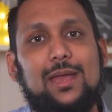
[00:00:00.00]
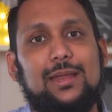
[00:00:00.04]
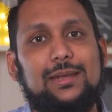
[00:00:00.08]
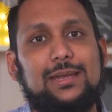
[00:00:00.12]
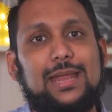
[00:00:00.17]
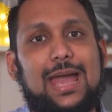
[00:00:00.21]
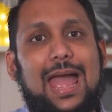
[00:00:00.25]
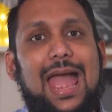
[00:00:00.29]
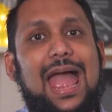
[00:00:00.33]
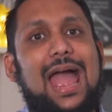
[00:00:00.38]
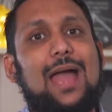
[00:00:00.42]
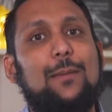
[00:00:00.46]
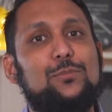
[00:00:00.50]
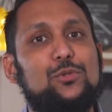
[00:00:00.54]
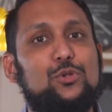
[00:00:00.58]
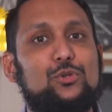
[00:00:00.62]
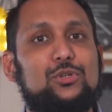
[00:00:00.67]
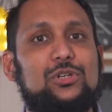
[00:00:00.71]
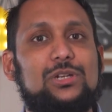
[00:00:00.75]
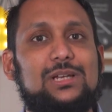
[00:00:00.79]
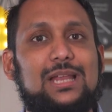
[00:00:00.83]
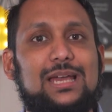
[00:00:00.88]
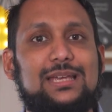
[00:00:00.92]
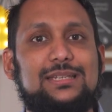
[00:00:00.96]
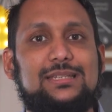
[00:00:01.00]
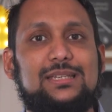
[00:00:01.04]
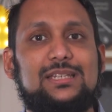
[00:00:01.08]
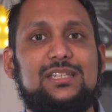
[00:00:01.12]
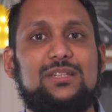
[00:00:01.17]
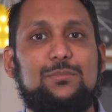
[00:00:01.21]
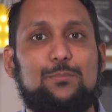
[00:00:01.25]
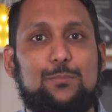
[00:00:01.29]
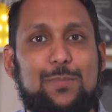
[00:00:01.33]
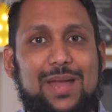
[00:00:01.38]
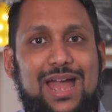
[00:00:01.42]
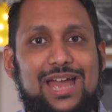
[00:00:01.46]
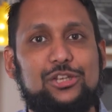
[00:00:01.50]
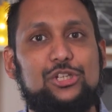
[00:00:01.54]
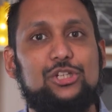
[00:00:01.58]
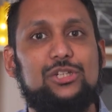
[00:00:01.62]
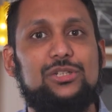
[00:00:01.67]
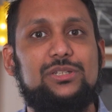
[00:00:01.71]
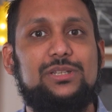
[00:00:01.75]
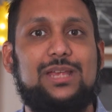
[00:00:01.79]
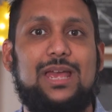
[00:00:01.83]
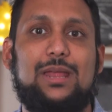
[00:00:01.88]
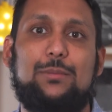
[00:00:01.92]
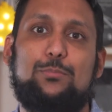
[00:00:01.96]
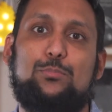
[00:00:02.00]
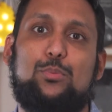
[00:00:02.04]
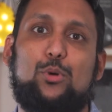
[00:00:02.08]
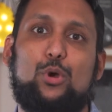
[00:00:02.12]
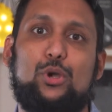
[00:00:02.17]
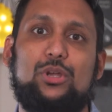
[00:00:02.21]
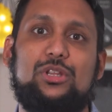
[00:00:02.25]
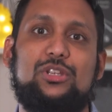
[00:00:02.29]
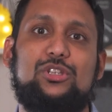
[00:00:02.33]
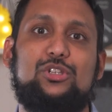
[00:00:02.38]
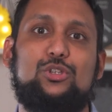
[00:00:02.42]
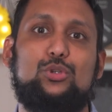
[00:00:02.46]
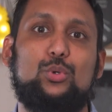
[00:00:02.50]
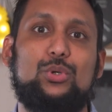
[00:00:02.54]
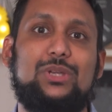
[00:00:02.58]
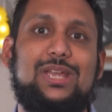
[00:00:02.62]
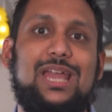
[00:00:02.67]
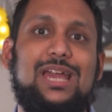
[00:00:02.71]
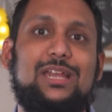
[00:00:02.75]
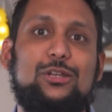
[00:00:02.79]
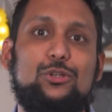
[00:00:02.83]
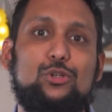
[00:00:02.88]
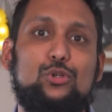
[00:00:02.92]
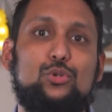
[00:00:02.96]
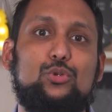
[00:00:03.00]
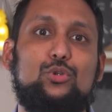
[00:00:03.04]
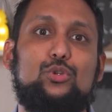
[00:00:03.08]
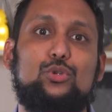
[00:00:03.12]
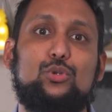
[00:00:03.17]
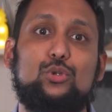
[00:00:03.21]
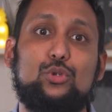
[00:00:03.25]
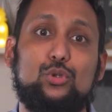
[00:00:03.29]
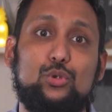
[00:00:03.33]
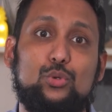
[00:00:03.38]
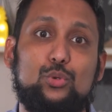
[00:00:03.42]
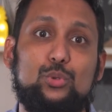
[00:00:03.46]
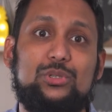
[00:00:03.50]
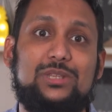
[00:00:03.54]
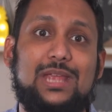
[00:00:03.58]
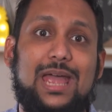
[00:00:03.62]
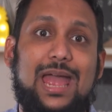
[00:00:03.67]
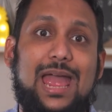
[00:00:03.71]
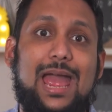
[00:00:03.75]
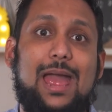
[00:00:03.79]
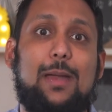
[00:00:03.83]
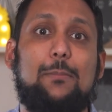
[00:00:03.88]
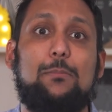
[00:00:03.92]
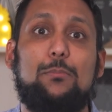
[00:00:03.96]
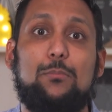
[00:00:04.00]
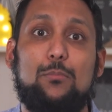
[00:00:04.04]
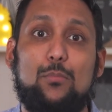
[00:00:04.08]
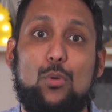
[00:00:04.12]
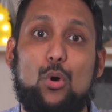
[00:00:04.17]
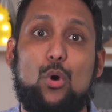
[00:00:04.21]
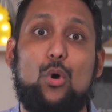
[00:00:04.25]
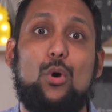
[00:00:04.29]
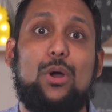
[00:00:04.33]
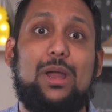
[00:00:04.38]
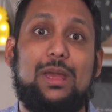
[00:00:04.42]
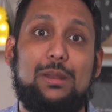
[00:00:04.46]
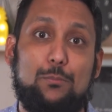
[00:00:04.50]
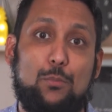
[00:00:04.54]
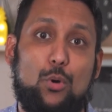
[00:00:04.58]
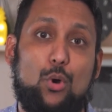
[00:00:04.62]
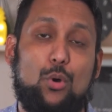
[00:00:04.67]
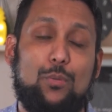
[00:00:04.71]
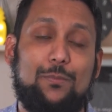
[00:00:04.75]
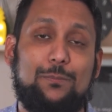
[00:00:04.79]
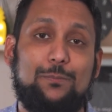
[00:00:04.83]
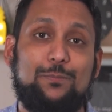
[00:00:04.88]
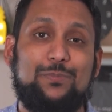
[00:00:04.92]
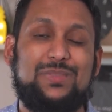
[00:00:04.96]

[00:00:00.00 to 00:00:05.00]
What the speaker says: The app utilizes badges and points to get you to use the app more and more.